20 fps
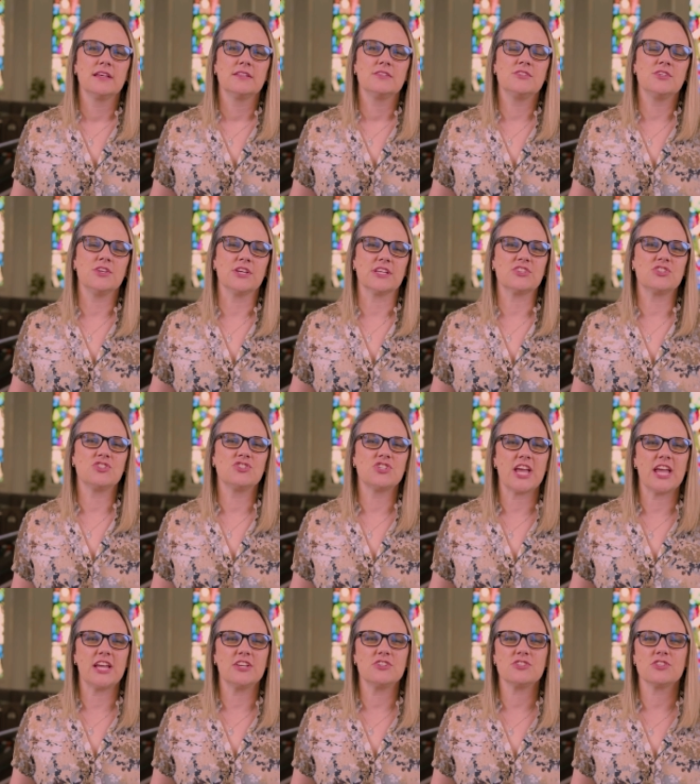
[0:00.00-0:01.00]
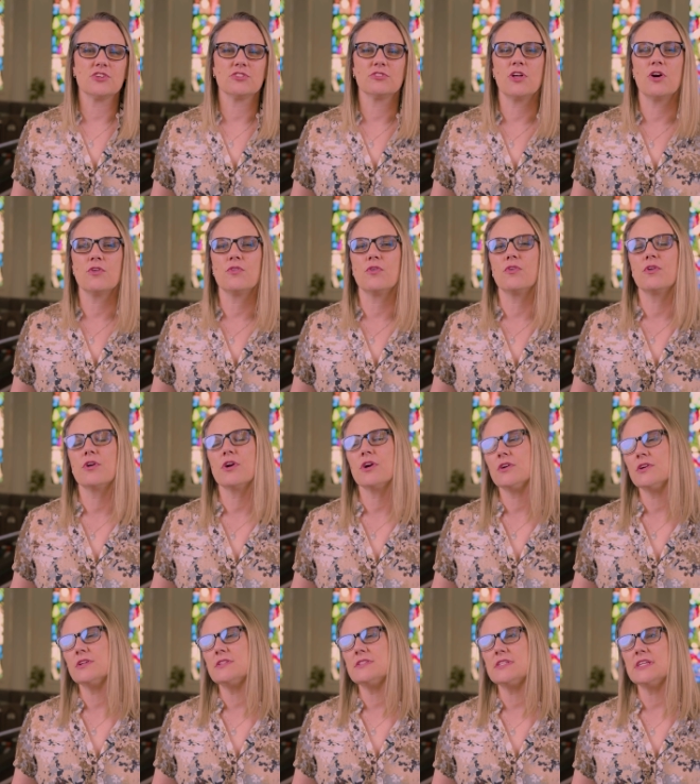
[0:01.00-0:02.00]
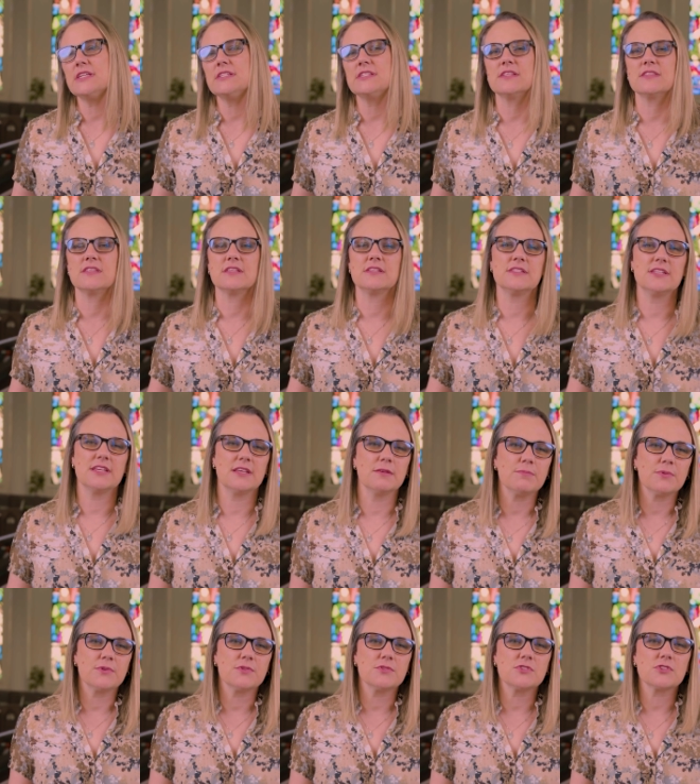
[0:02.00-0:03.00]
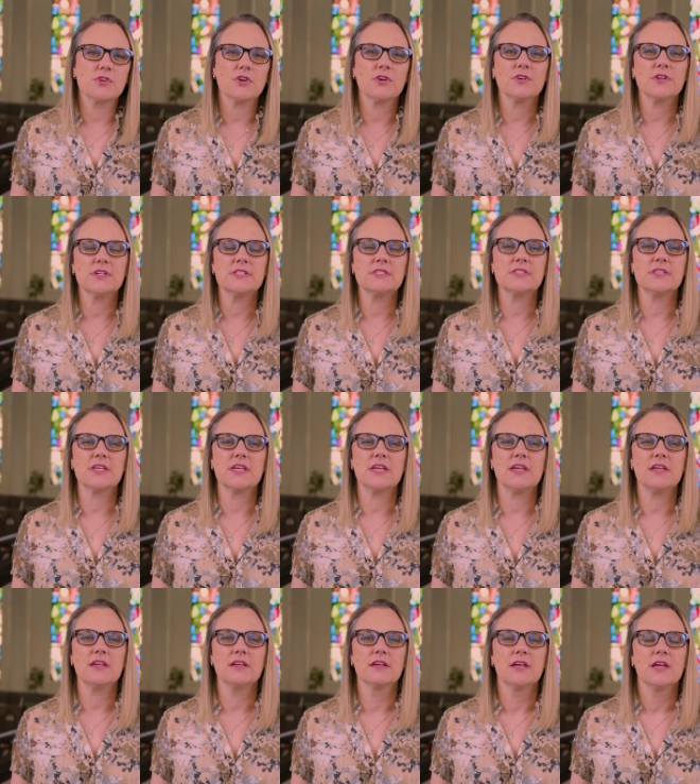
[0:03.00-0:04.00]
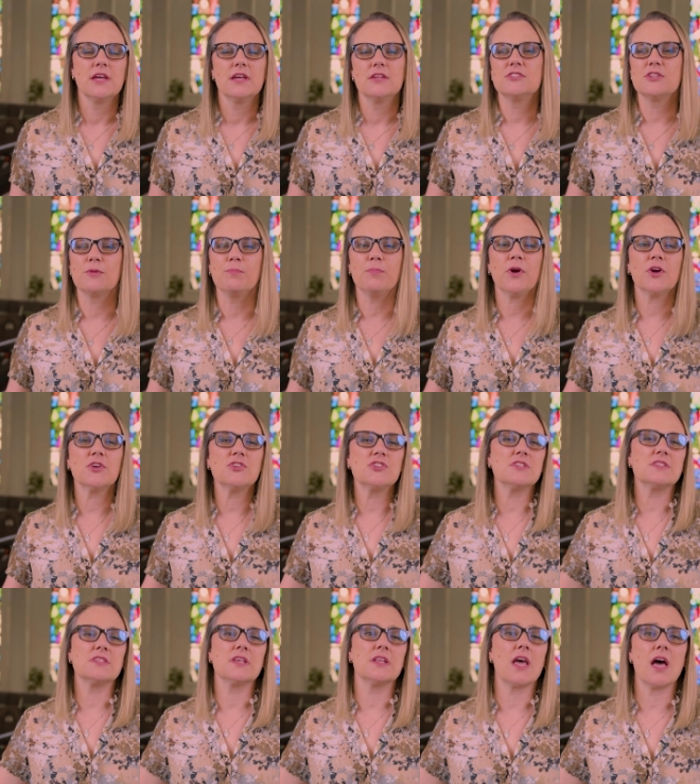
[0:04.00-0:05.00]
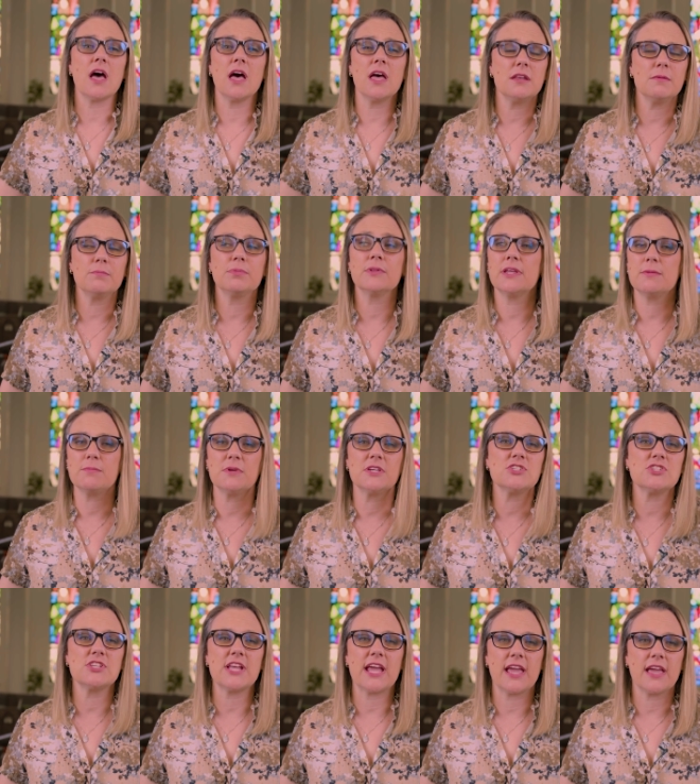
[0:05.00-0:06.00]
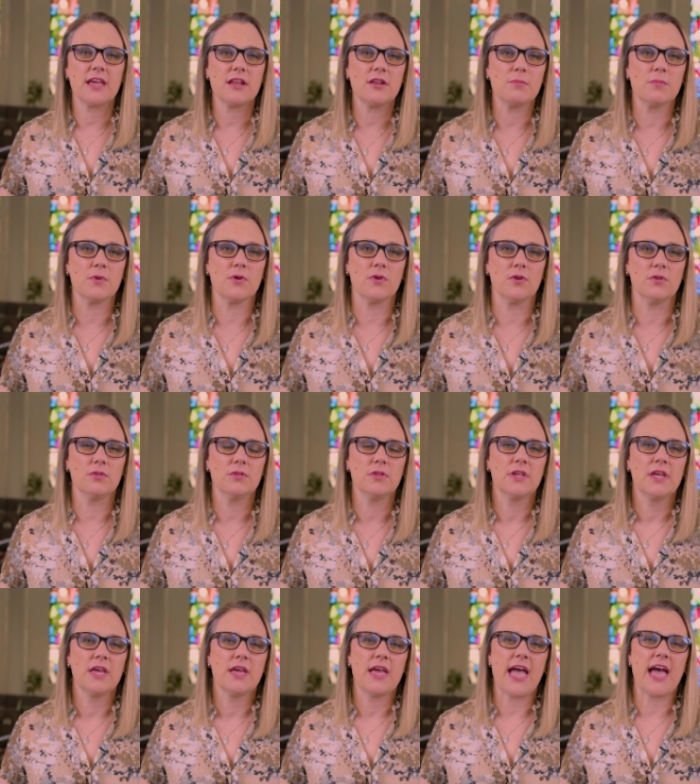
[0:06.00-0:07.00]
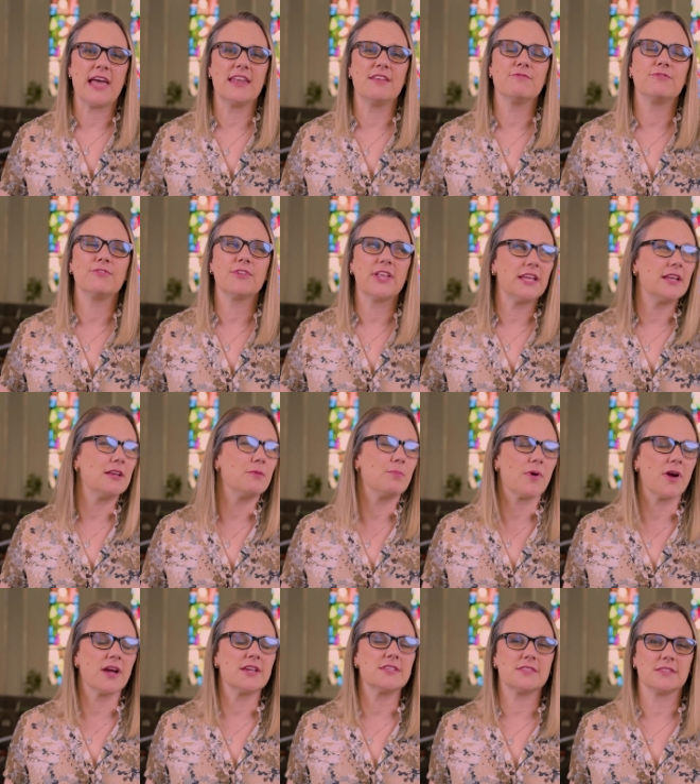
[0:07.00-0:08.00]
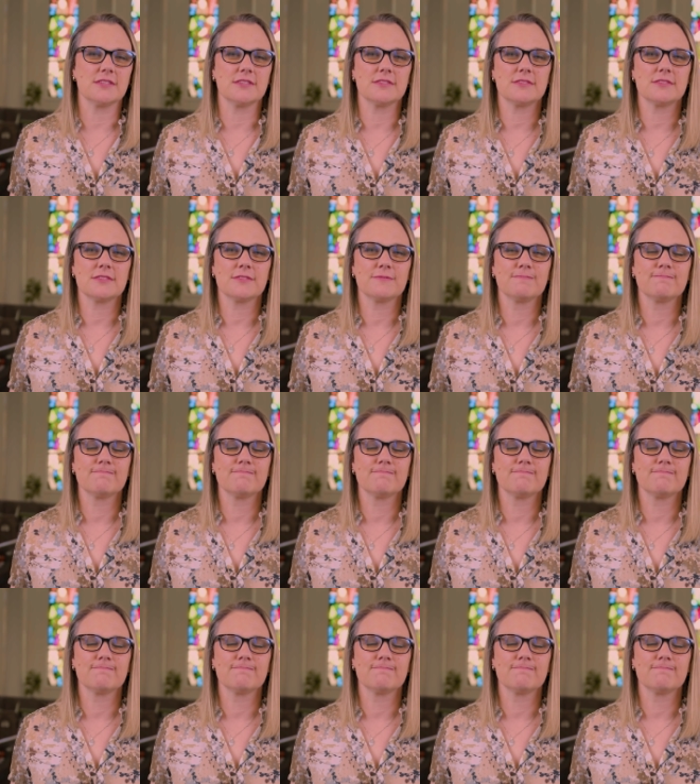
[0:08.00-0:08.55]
to exchange their local currency to the temple's currency, to purchase an unblemished animal at inflated prices.